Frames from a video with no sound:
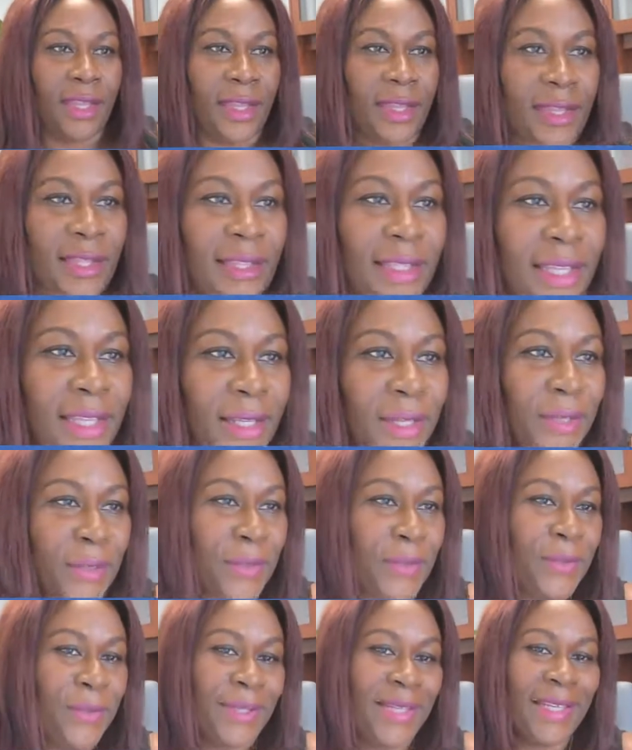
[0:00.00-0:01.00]

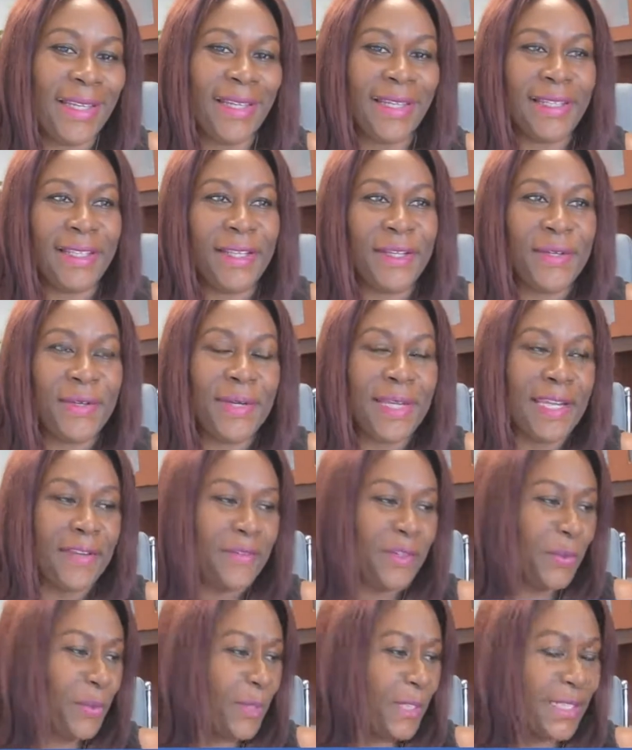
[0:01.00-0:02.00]
Hello
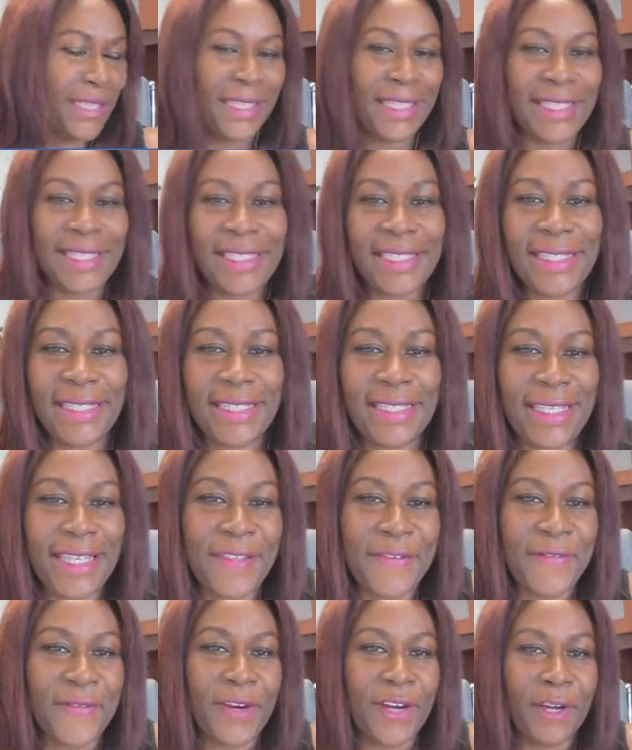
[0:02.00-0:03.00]
everyone. This is
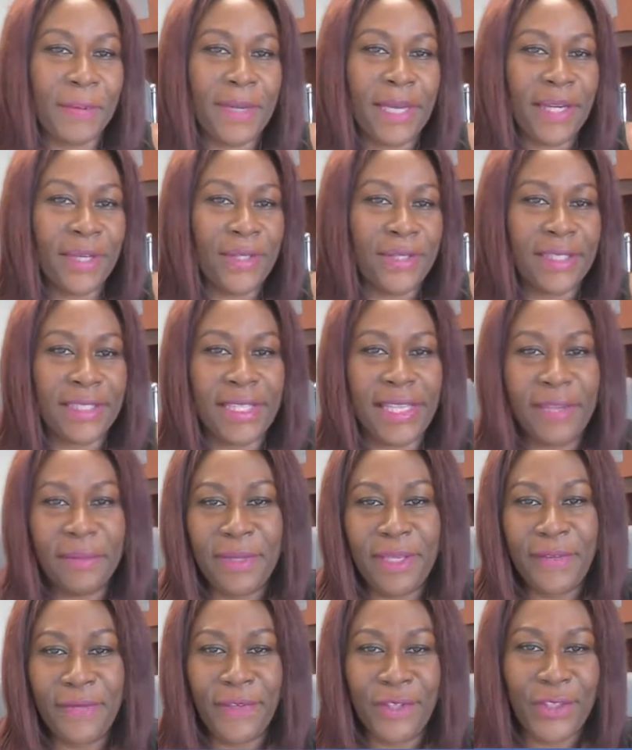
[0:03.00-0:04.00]
Ifeoma
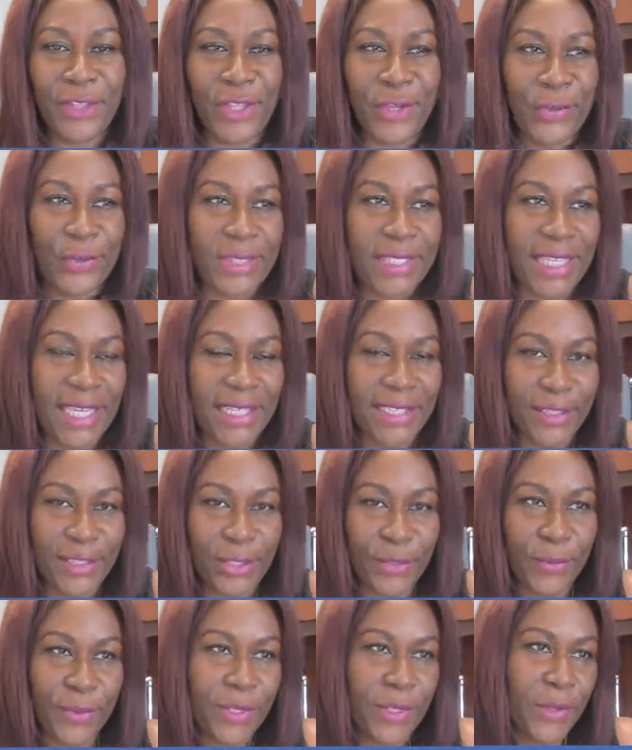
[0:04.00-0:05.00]
Odunlami. For those that
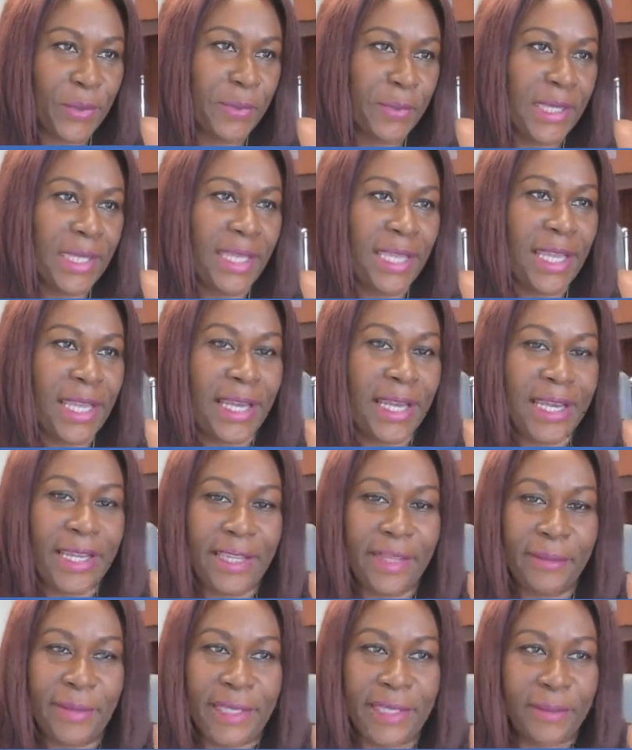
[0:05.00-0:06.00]
don't know me, I
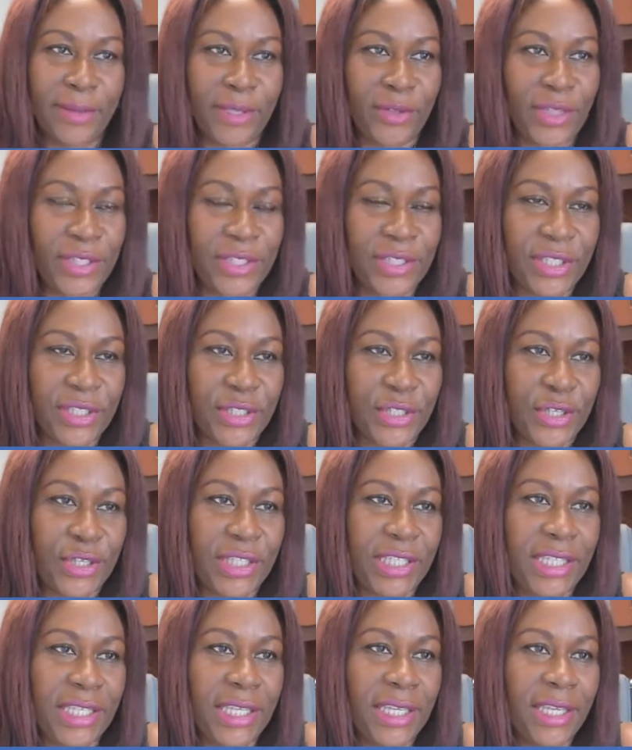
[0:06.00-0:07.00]
am an immigration
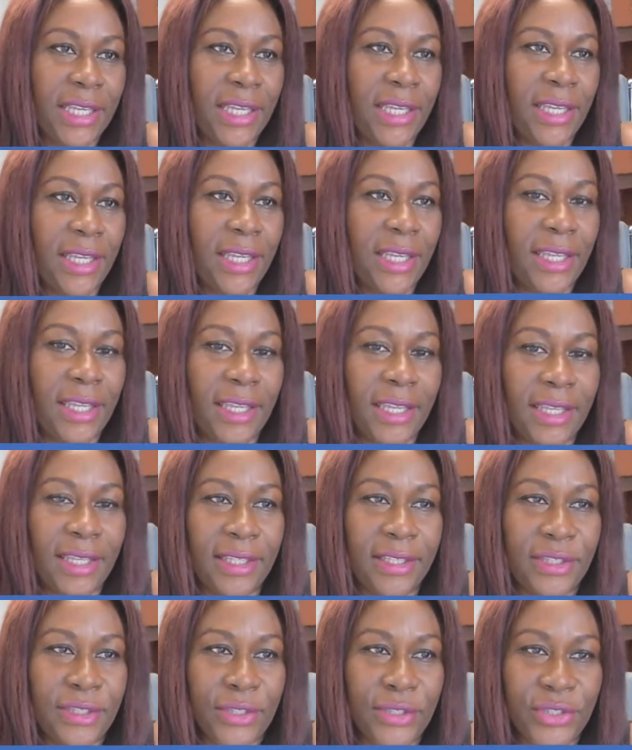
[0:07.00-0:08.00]
attorney
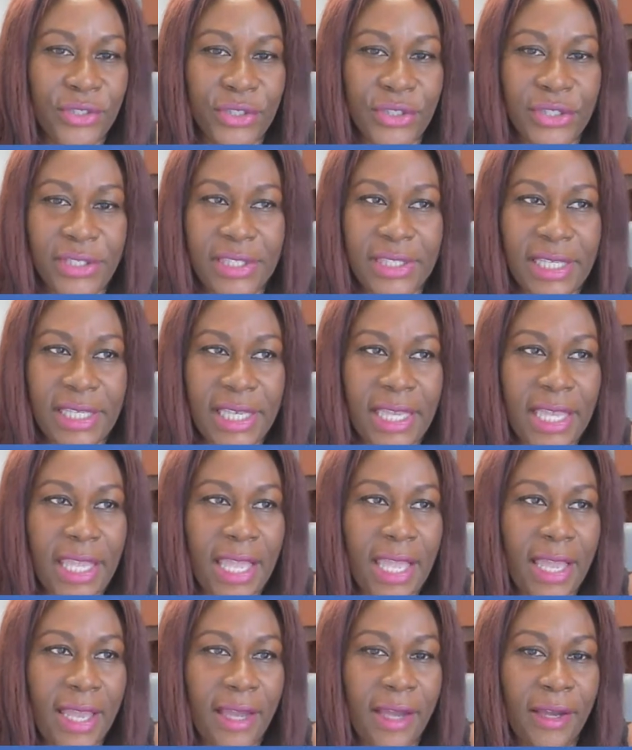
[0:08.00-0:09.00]
in New Jersey.
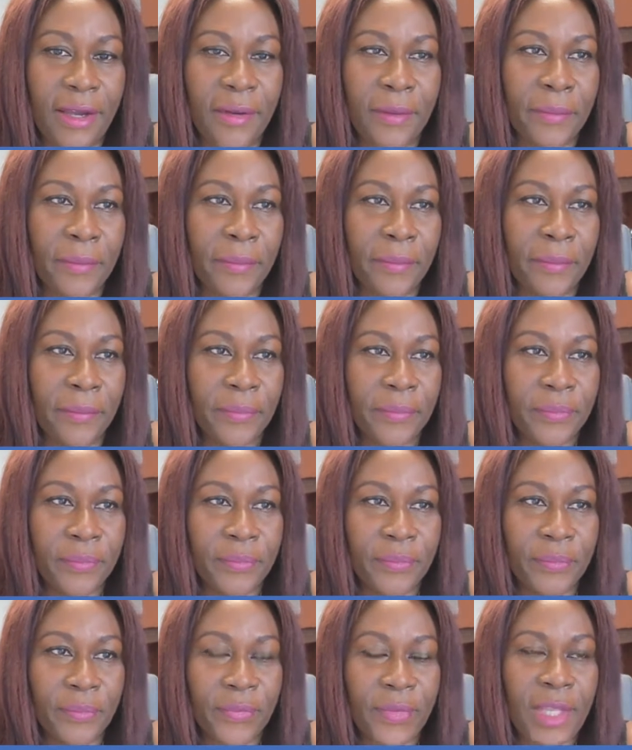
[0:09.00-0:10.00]

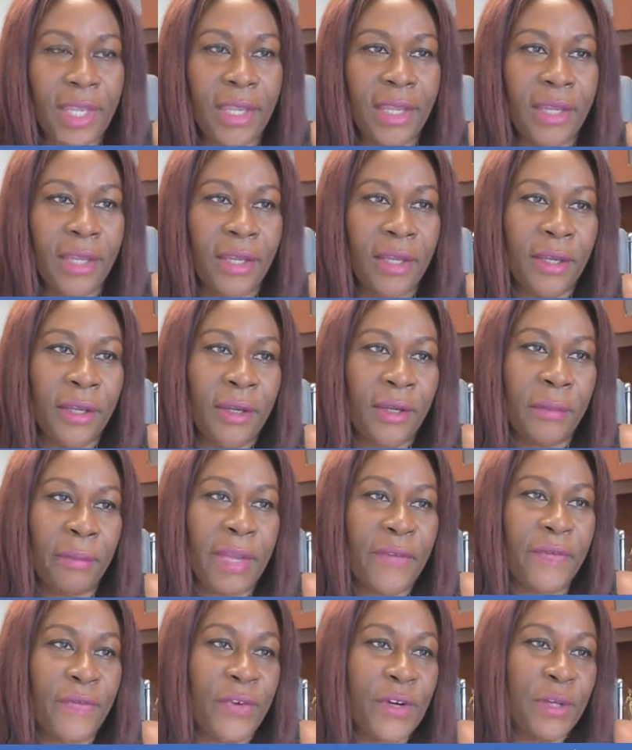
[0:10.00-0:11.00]
My
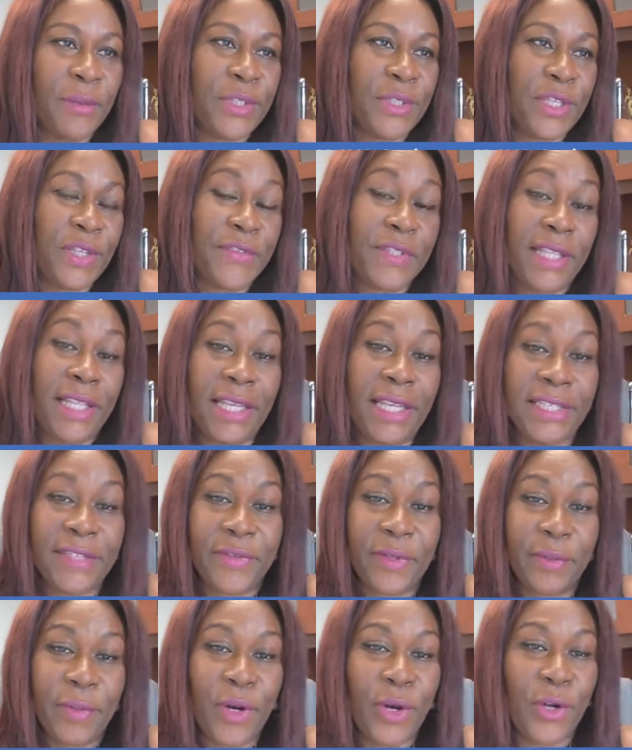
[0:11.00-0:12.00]
firm serves clients
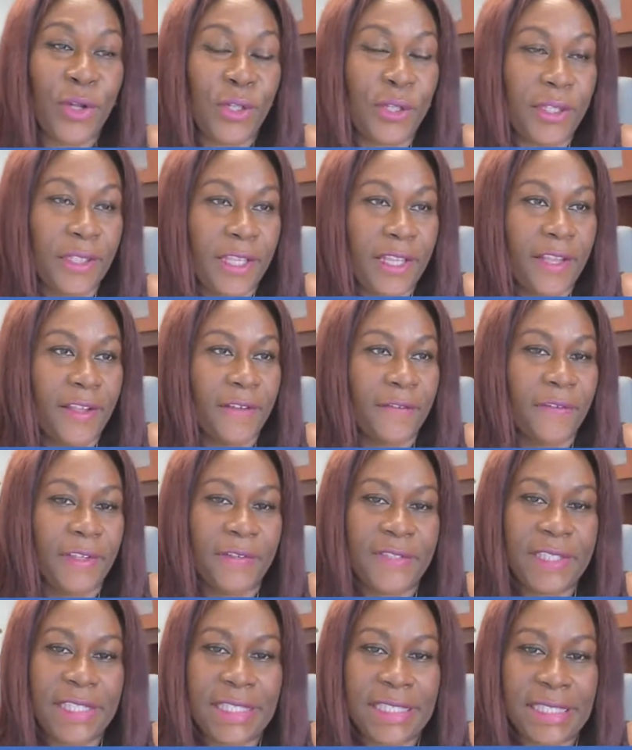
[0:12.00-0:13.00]
from all
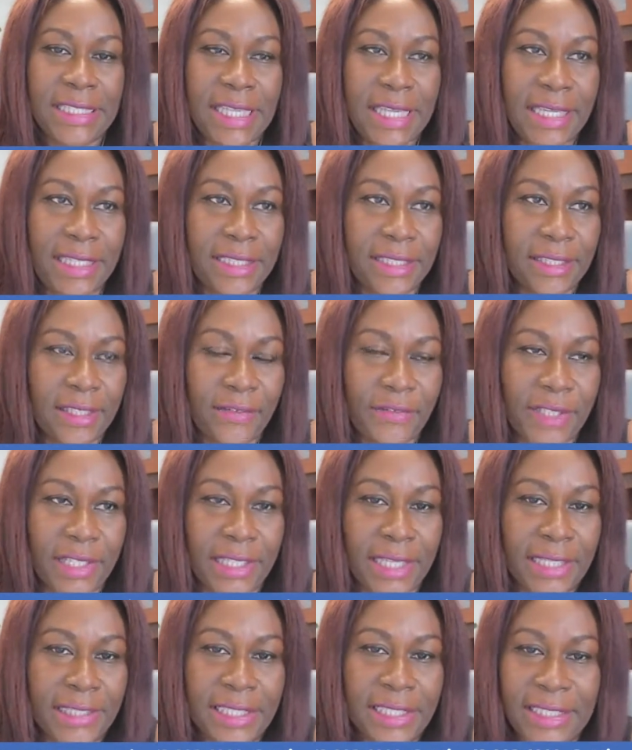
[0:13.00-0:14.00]
50 states of the
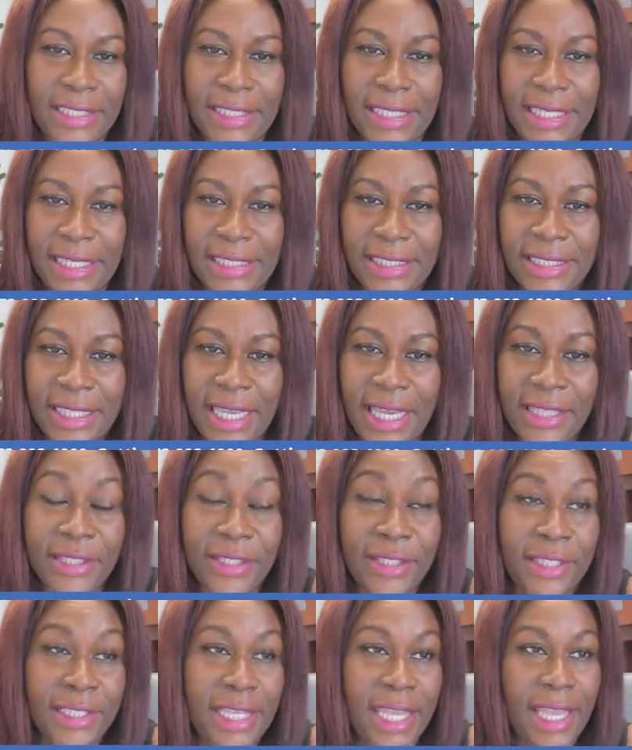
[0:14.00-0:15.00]
United States, and
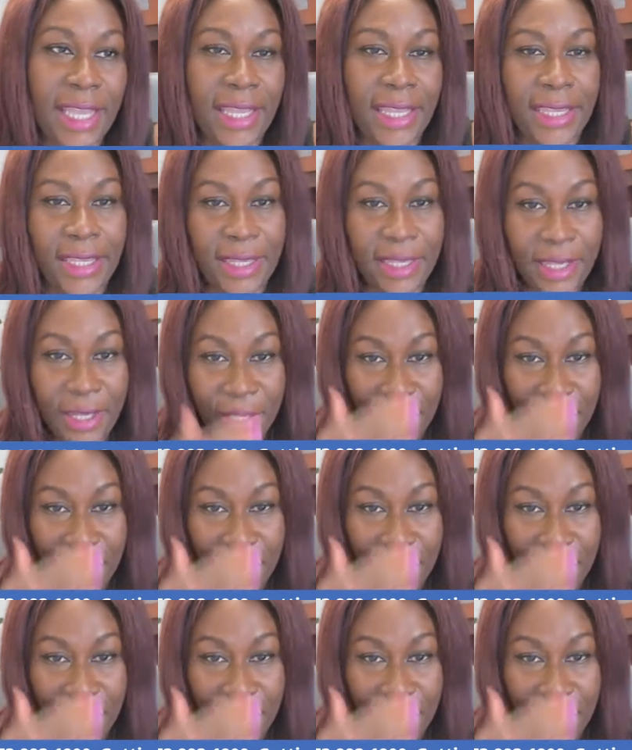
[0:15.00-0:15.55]
today